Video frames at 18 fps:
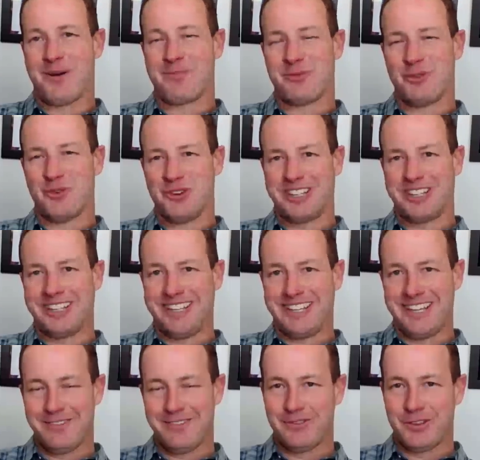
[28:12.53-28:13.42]
I'm going to
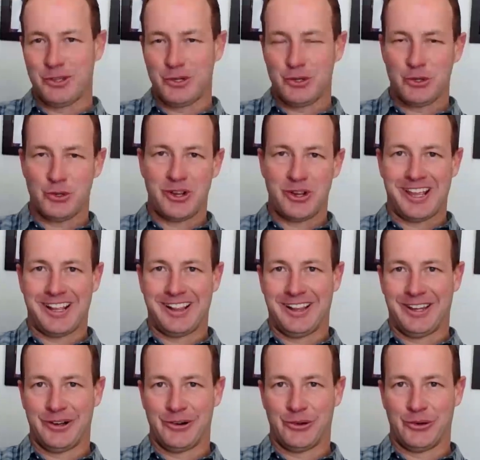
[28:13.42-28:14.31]
give you
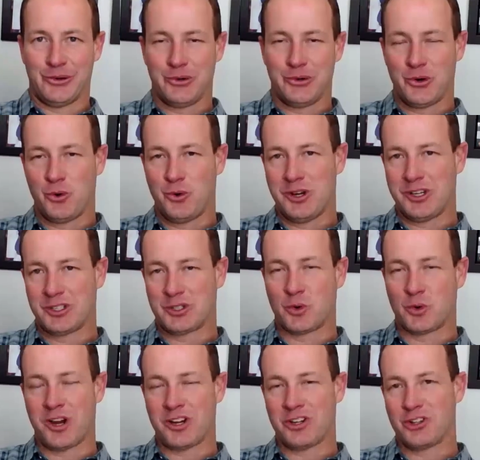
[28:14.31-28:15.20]
a little
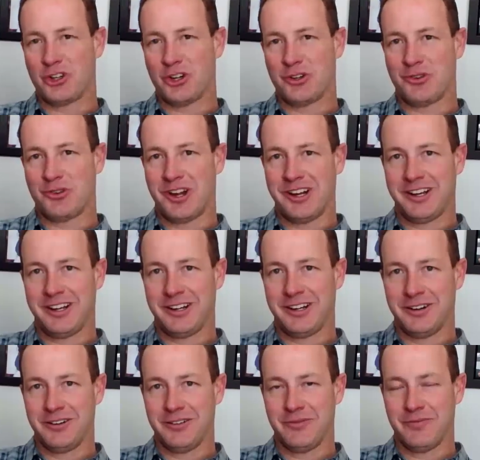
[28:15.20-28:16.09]
quiz question right
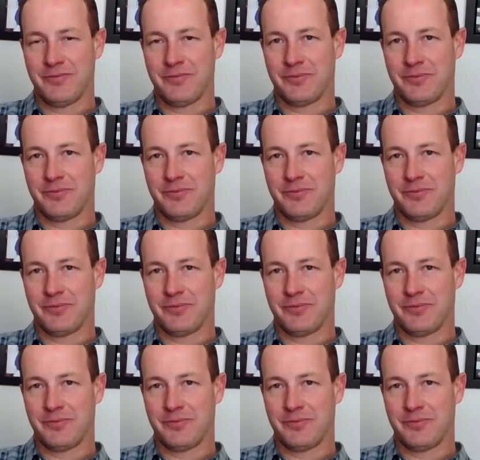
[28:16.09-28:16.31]
here.